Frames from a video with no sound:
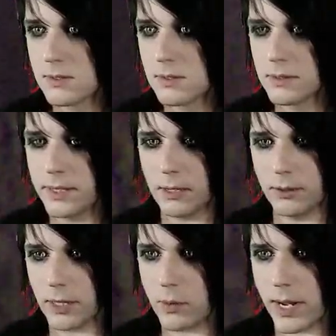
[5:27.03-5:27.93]
Get
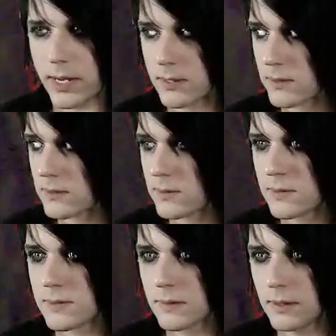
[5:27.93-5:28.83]
get away!
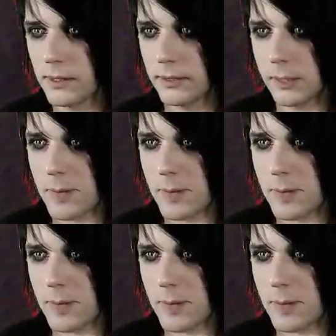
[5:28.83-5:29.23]
I need to get,